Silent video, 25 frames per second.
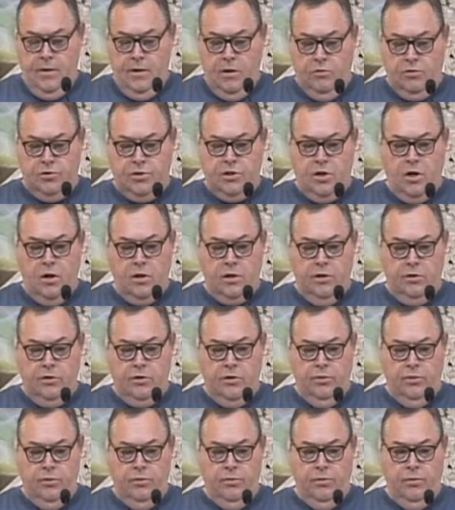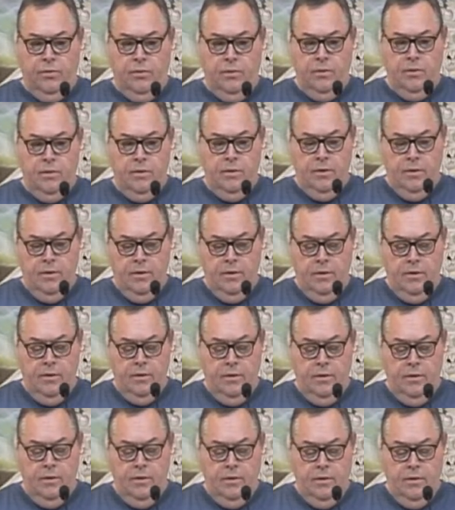talking to
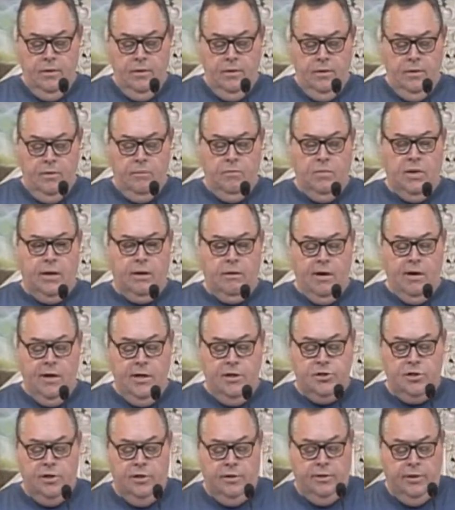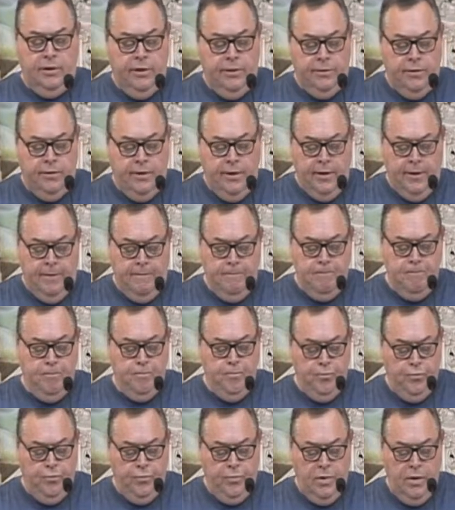my grandson the other day
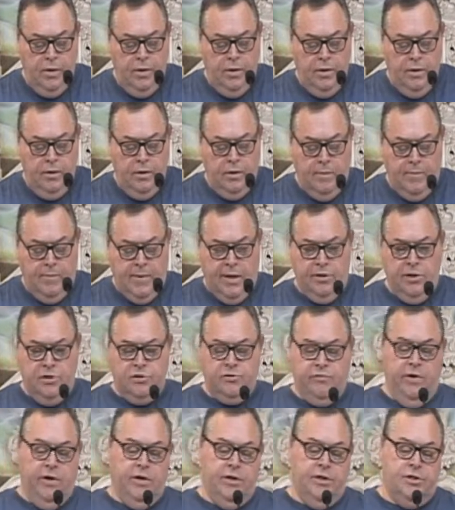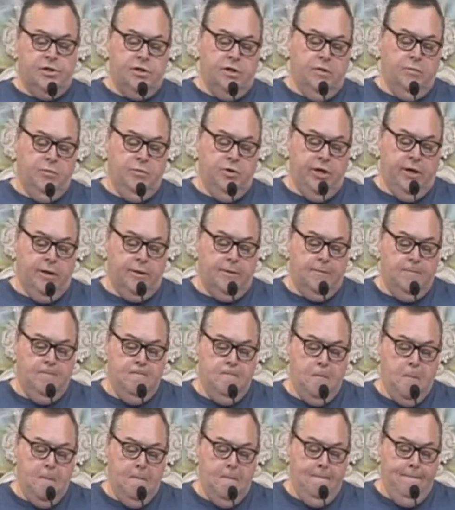about this very subject,
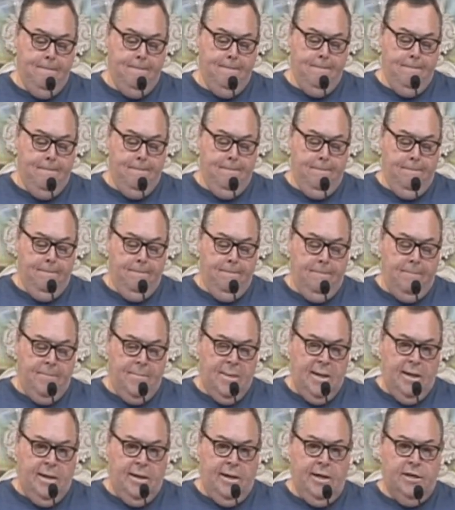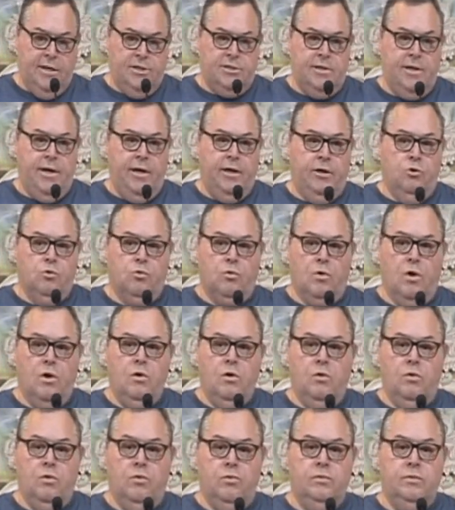and as they
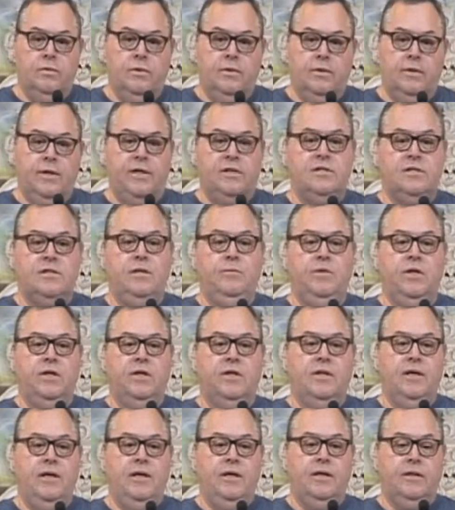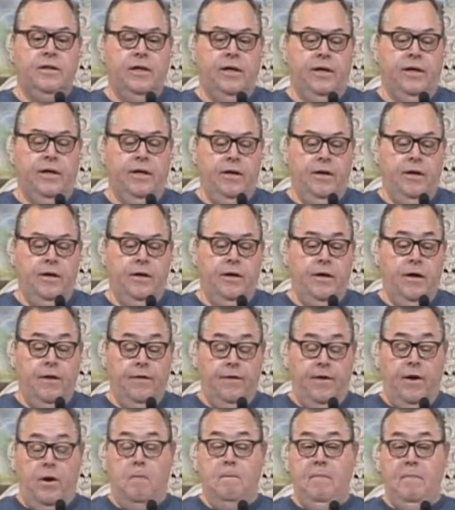grow, they seem to think that
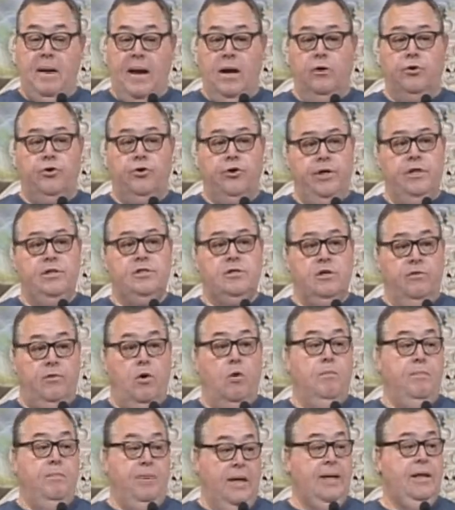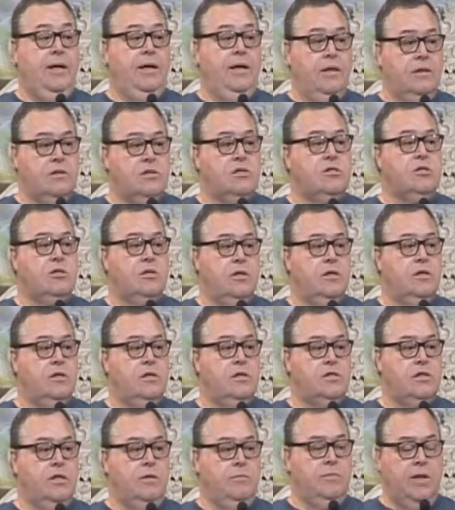their boundaries of obedience
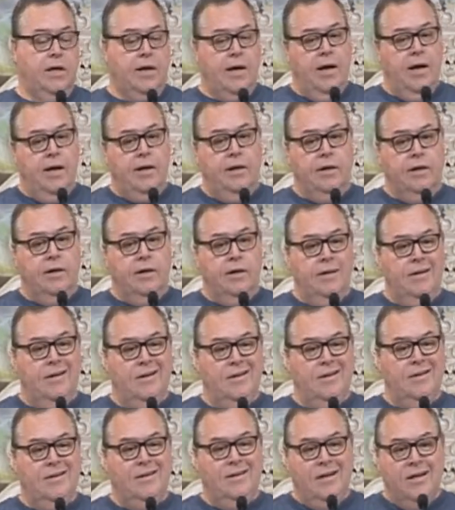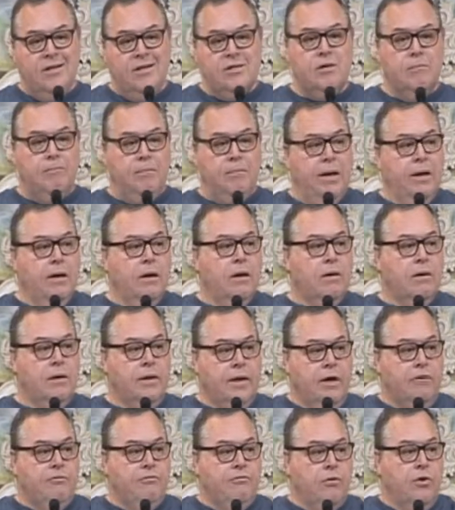seem to kind of disappear and
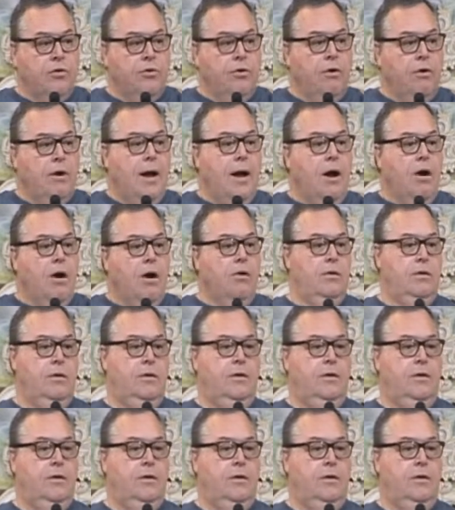get further out.